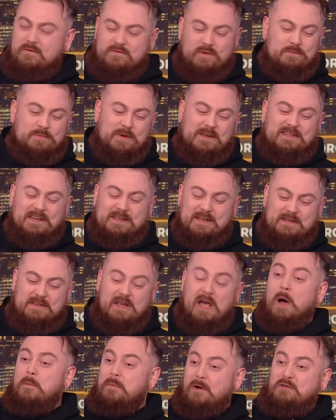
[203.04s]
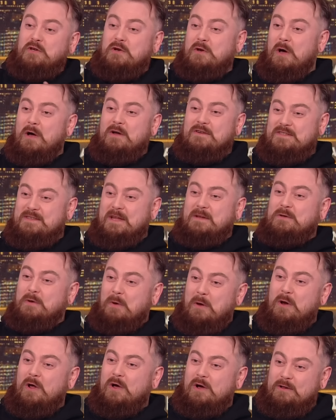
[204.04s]
a bunch of nutters did
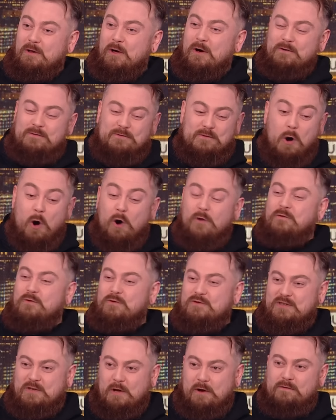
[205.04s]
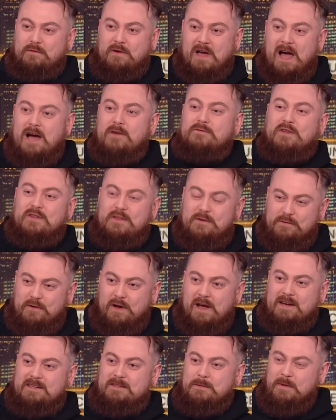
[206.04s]
do a lot of awful stuff after the
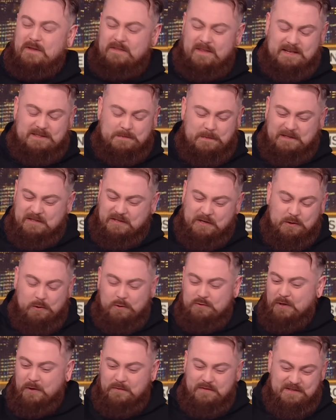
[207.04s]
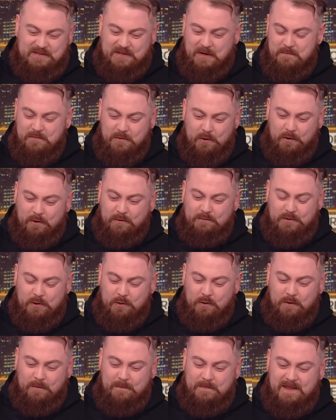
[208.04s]
fact, but that's basically going down the same route of, you
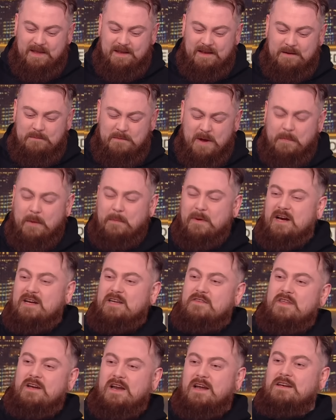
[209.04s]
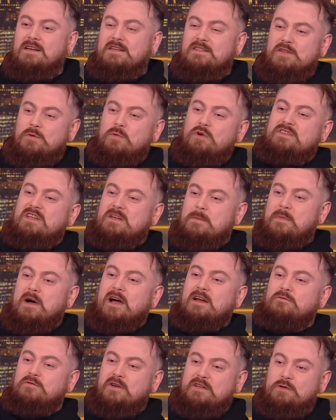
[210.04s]
know... Remember back in the 90s, they wanted to
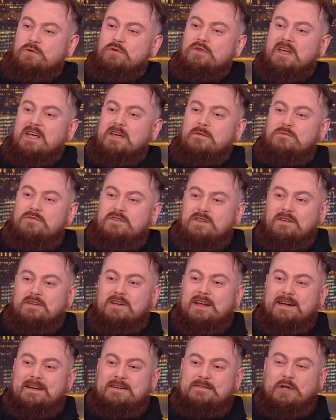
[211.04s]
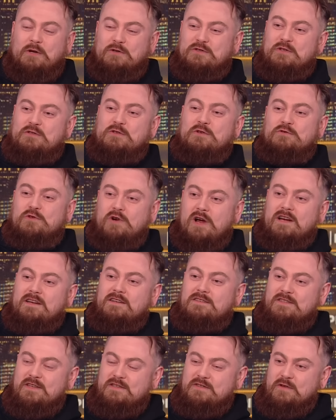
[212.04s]
ban video games and Dungeons &
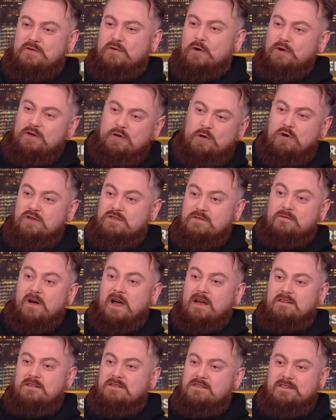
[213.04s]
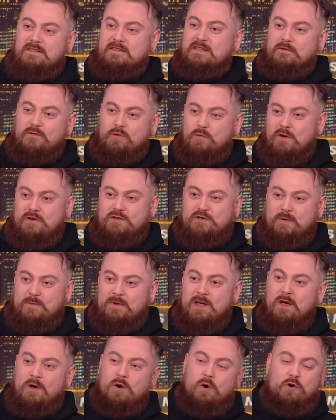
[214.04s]
Dragons because they thought it caused violence and devil worship.
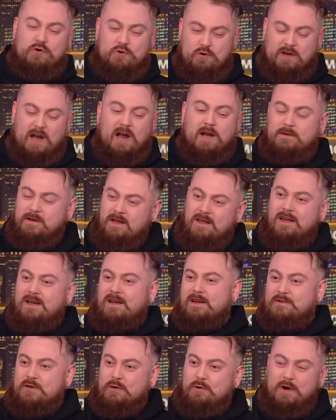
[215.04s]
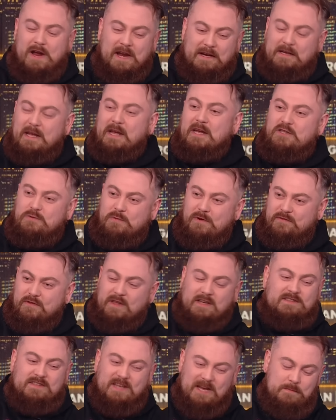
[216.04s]
Mm. Or you can't, you know, engage with
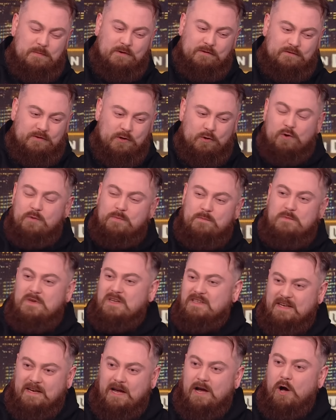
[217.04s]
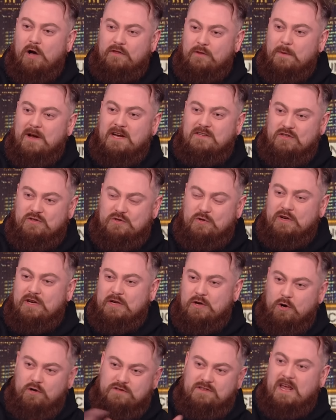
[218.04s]
this type of, you know, media, otherwise it's going to
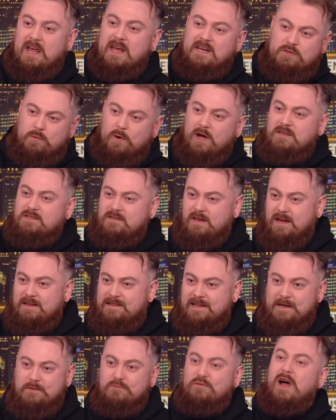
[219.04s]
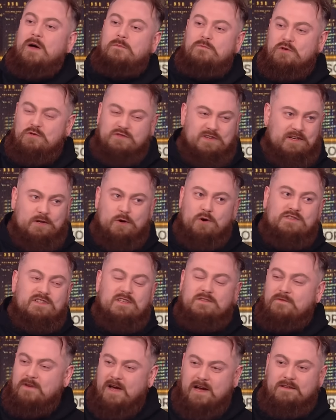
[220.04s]
cause X, Y, Z, like rap music
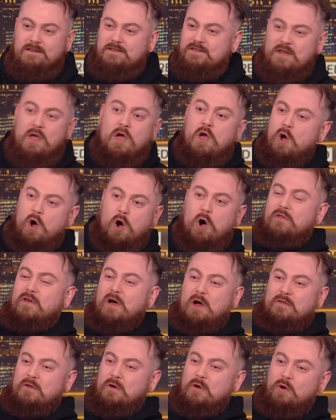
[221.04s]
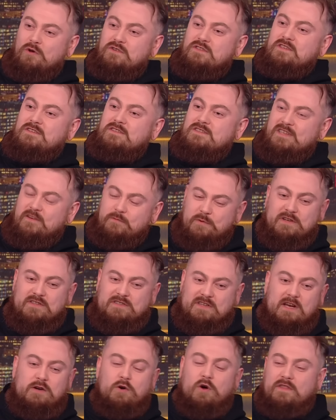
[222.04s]
causes violence, all that other nonsense. If we're
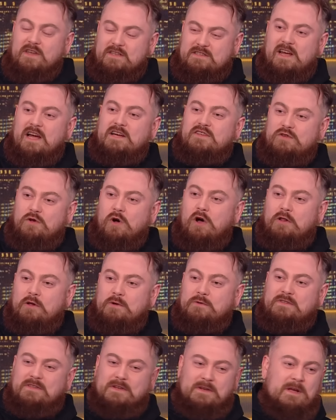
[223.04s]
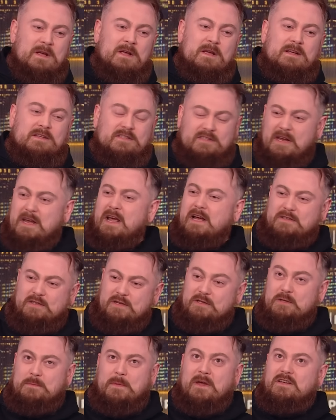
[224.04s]
saying, oh, this guy's not allowed to say his
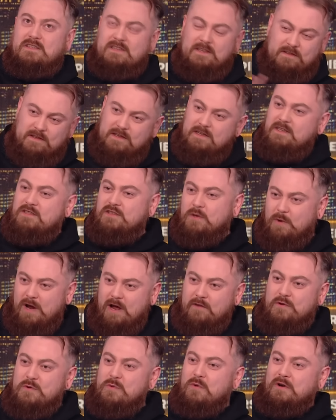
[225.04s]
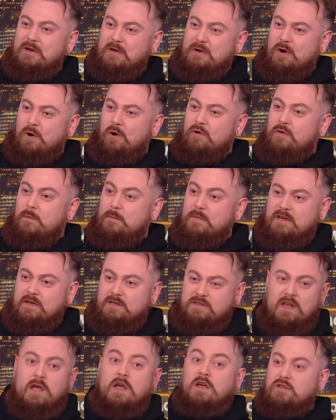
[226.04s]
conspiracy theories or whatever you want to call them
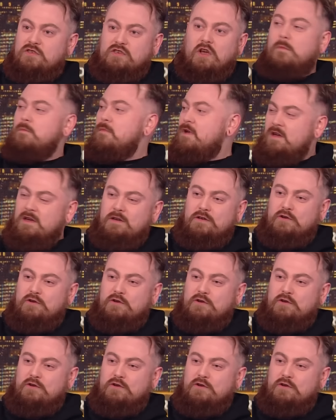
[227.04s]
because some